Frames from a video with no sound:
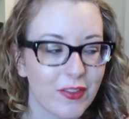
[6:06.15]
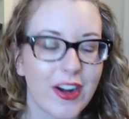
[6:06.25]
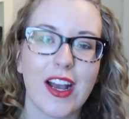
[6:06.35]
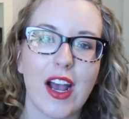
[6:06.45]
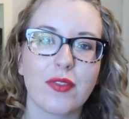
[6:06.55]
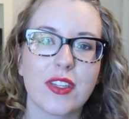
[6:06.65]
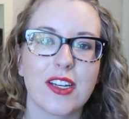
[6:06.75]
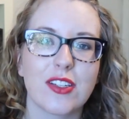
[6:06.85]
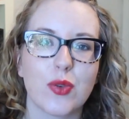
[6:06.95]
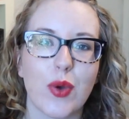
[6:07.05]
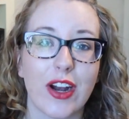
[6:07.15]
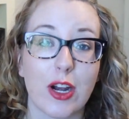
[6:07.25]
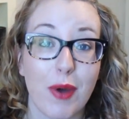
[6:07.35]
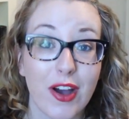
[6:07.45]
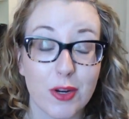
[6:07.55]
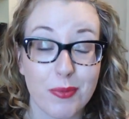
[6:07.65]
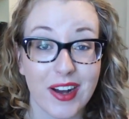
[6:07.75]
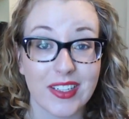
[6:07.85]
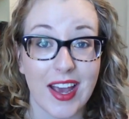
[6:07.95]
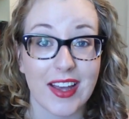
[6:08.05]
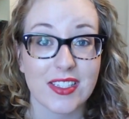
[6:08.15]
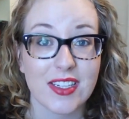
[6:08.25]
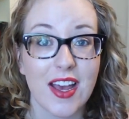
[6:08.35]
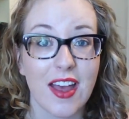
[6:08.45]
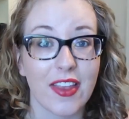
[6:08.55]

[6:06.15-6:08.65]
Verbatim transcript: And right now I'm listening to a Harry Potter podcast